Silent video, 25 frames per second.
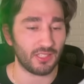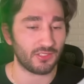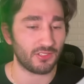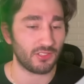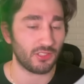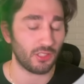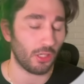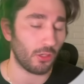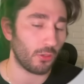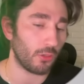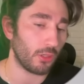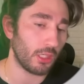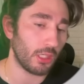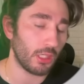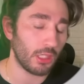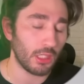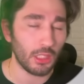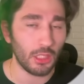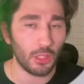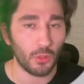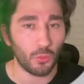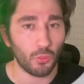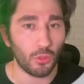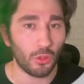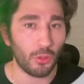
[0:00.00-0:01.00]
So
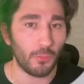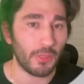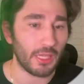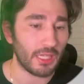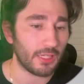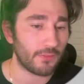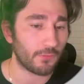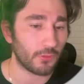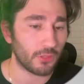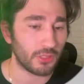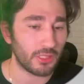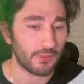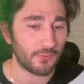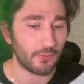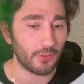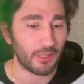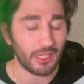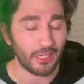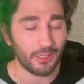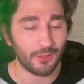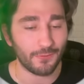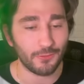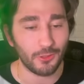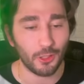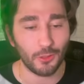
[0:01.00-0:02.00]
we'll make for different
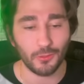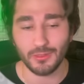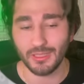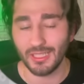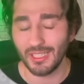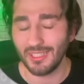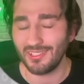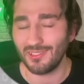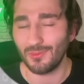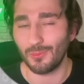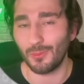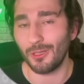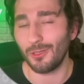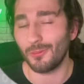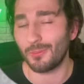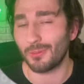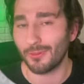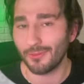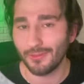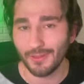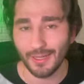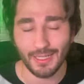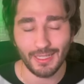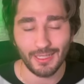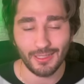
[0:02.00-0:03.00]
airflow. This will
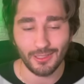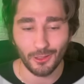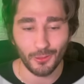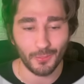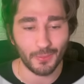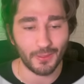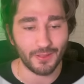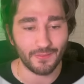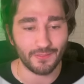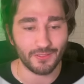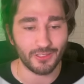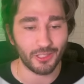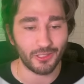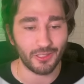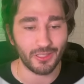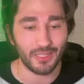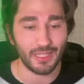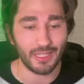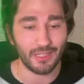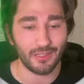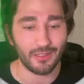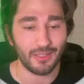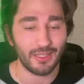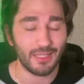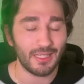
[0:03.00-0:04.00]
provide a little bit of dirty
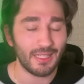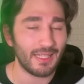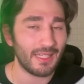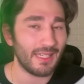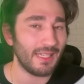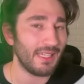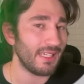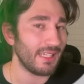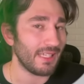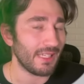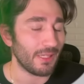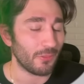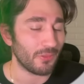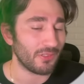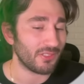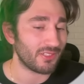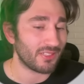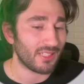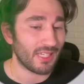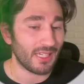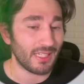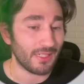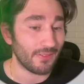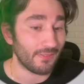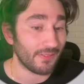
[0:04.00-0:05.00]
air. It was
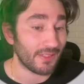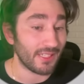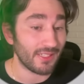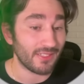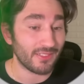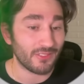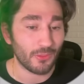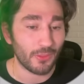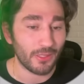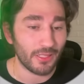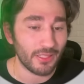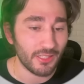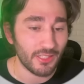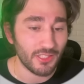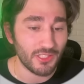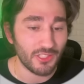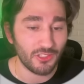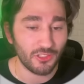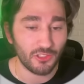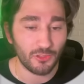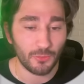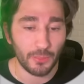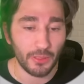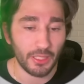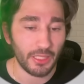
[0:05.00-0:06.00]
kind of against the
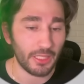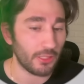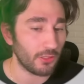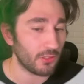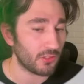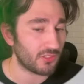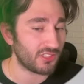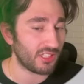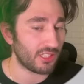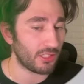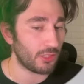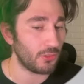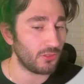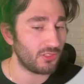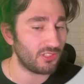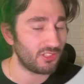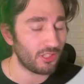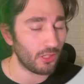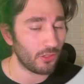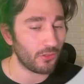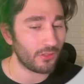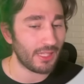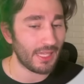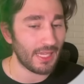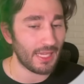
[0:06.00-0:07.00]
regulations, but it looks like you
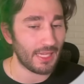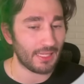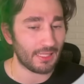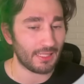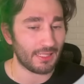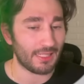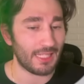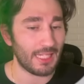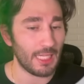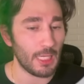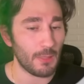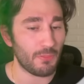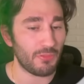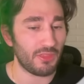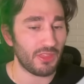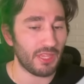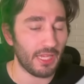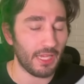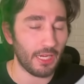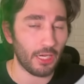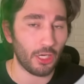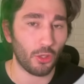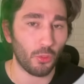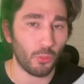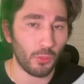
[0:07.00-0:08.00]
still can't keep the
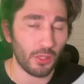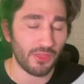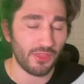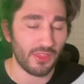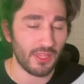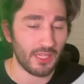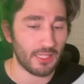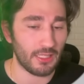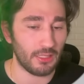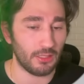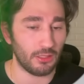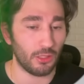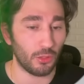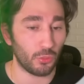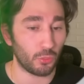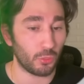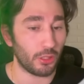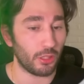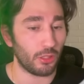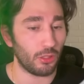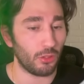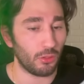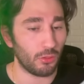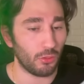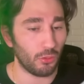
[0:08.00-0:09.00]
air within the
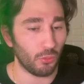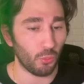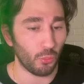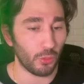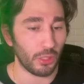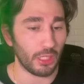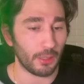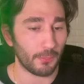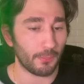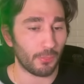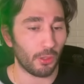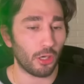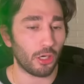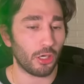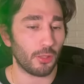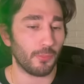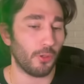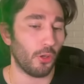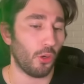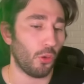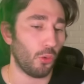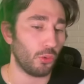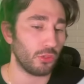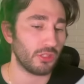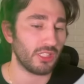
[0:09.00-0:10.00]
real wing part, but
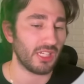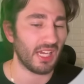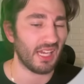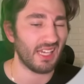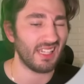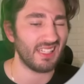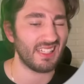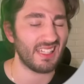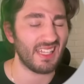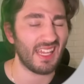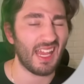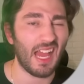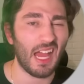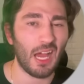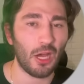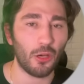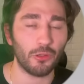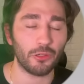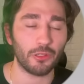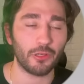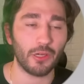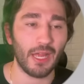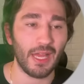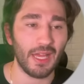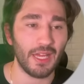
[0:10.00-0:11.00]
only on the
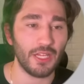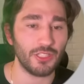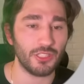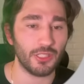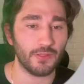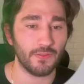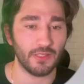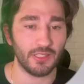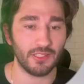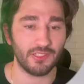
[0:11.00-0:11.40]
outer edge of it.